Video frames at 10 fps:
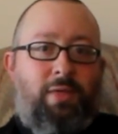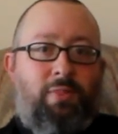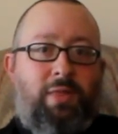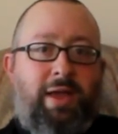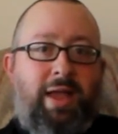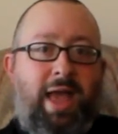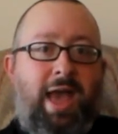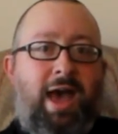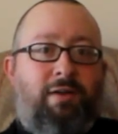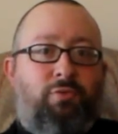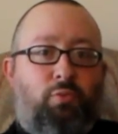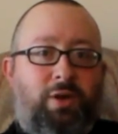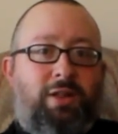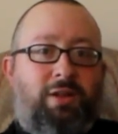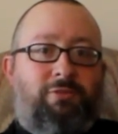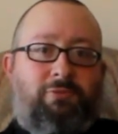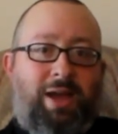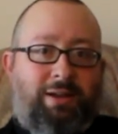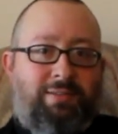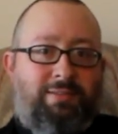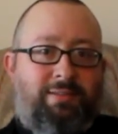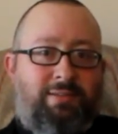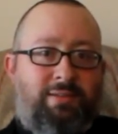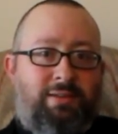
and they have real effects.